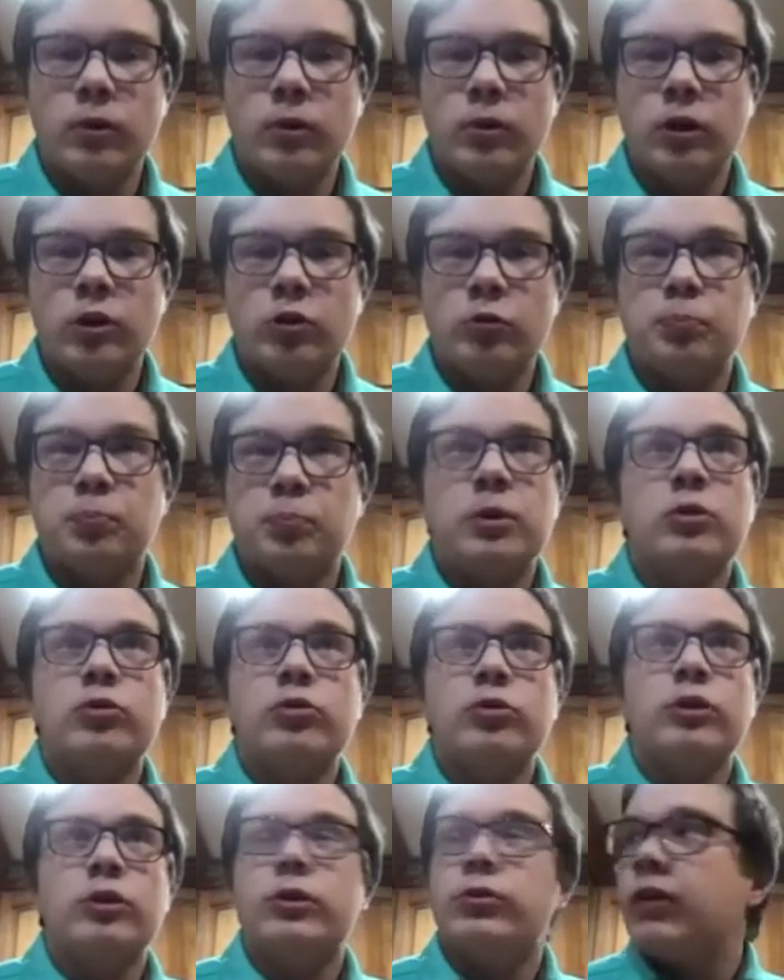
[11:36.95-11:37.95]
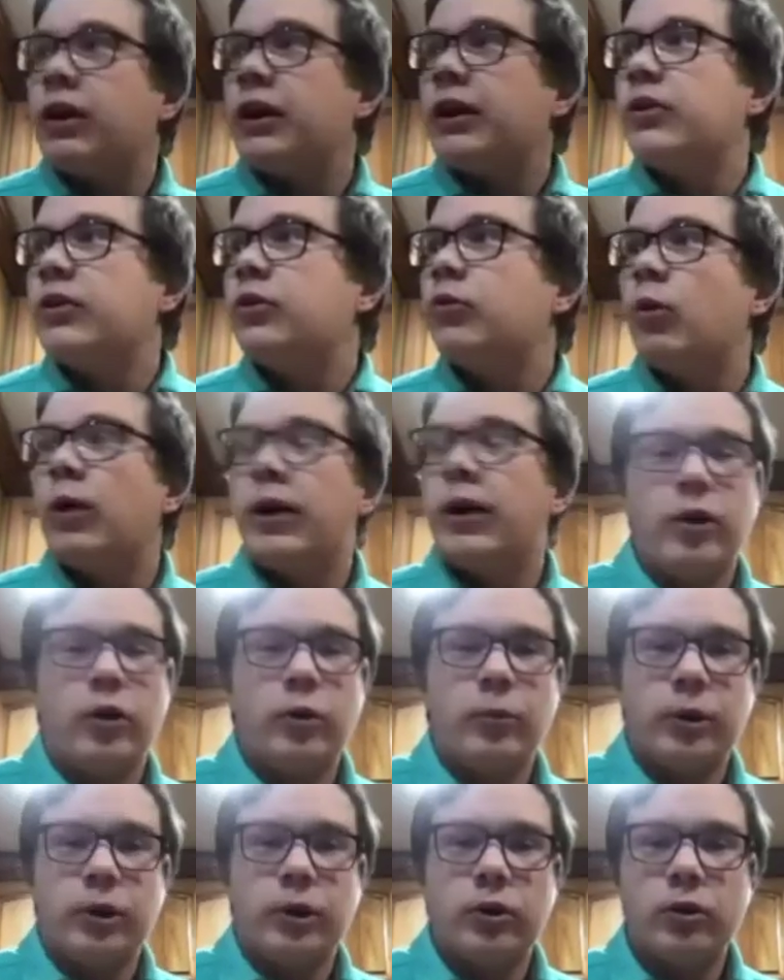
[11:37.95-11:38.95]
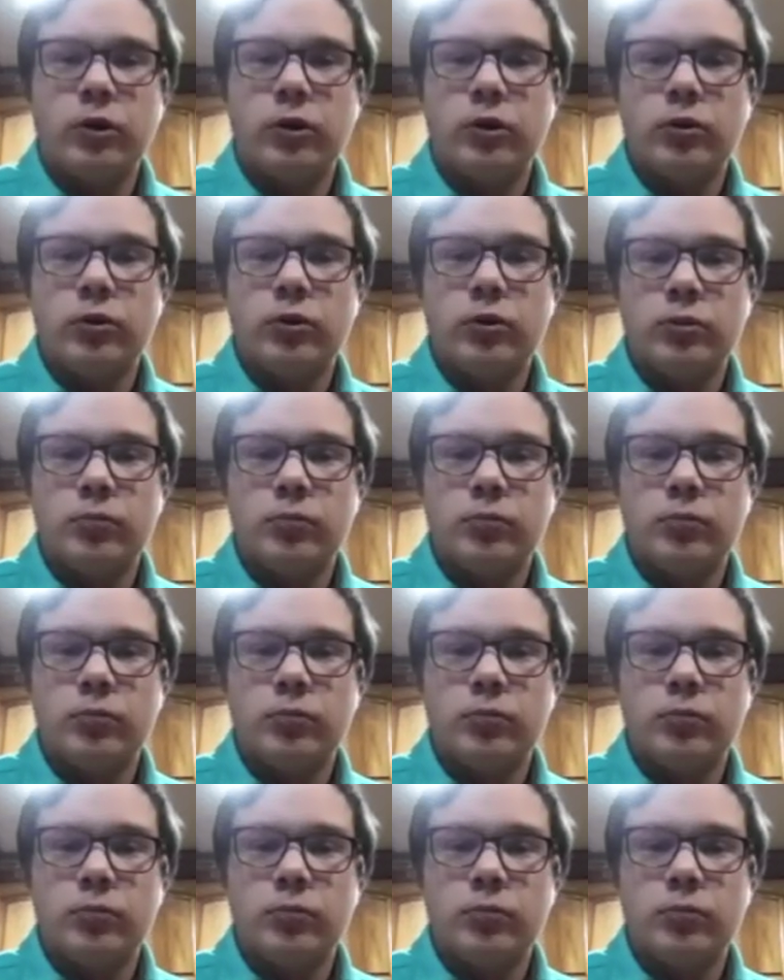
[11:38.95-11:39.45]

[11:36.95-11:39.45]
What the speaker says: It's blizzarding right here in Wyoming. There's